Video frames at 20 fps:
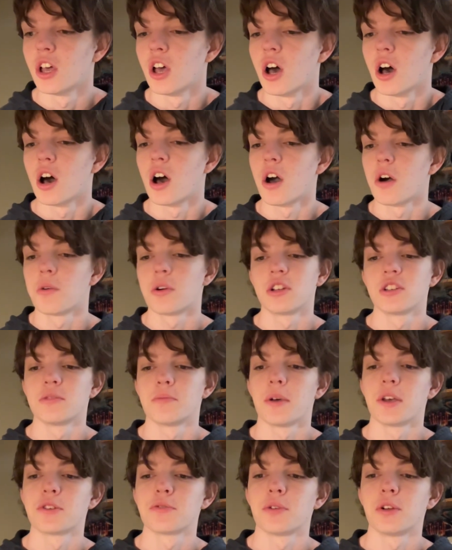What is the
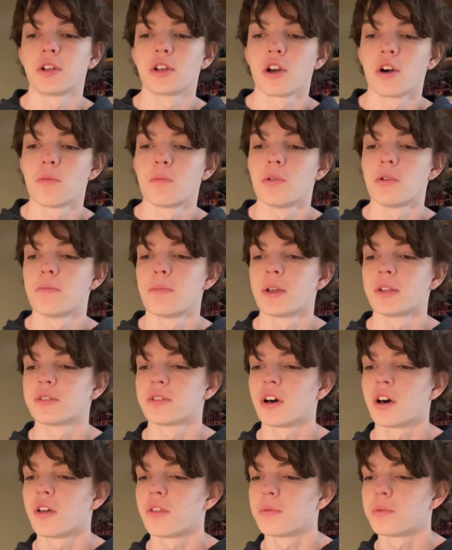best way to cope with mental
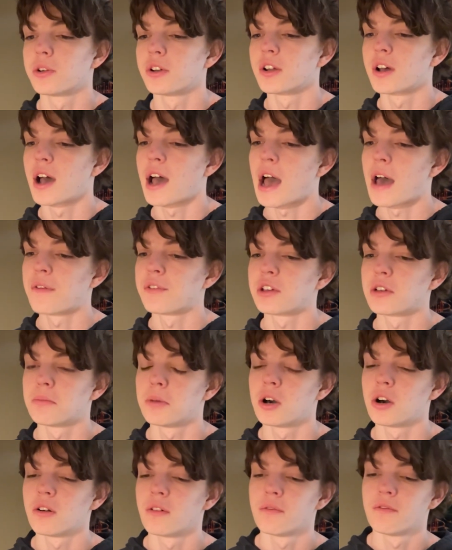health when not having
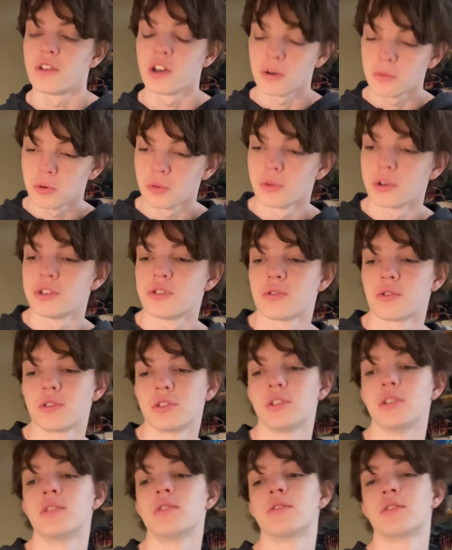available
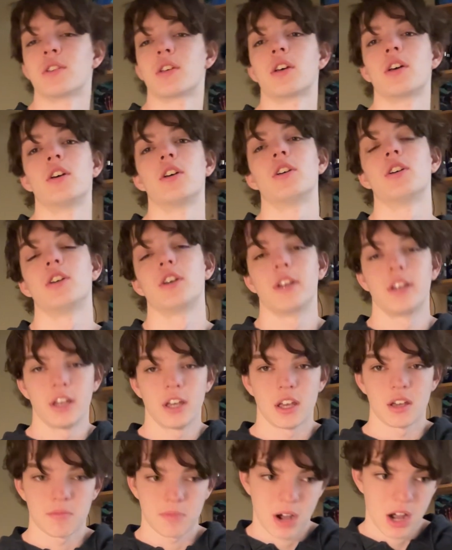resources?
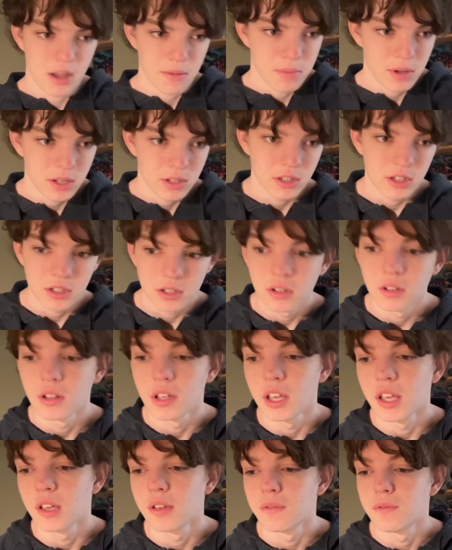In my opinion,
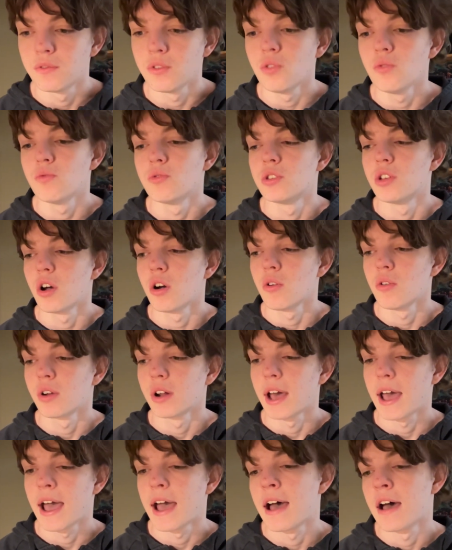if you don't
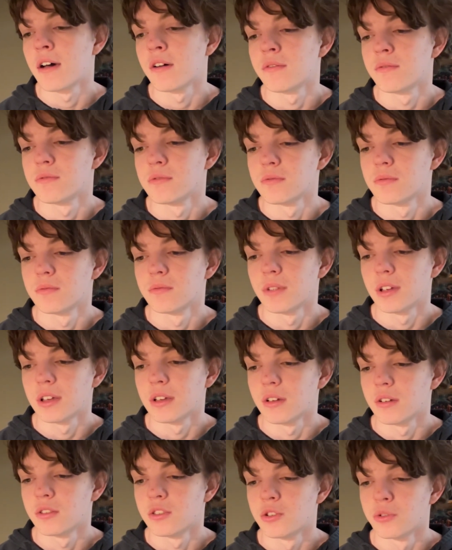have
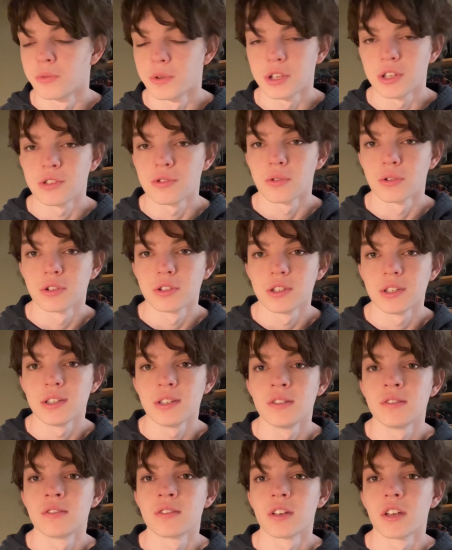the
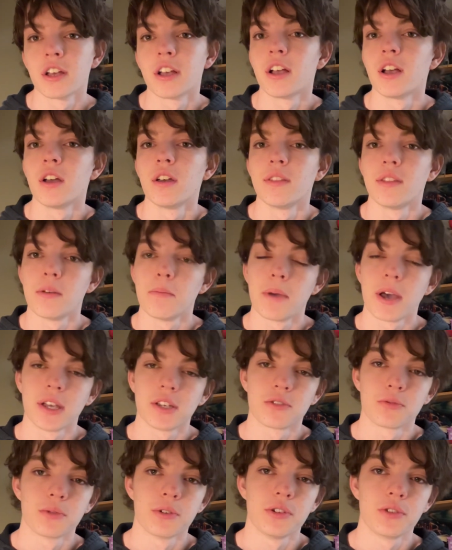resources, the
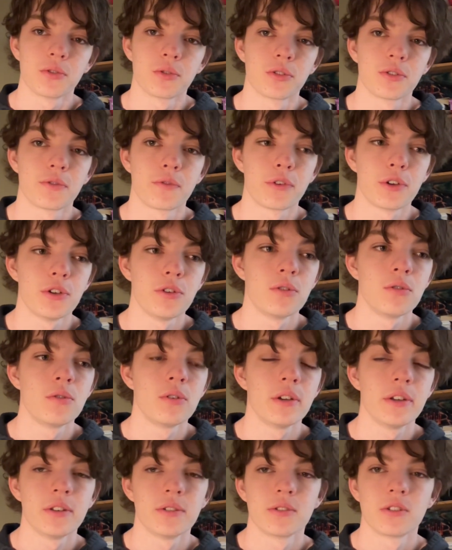best resource for you
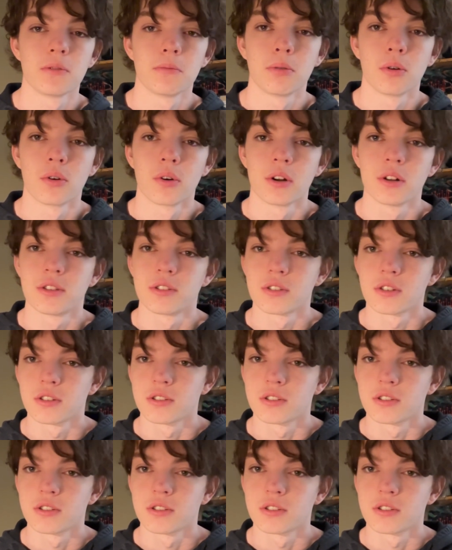is support.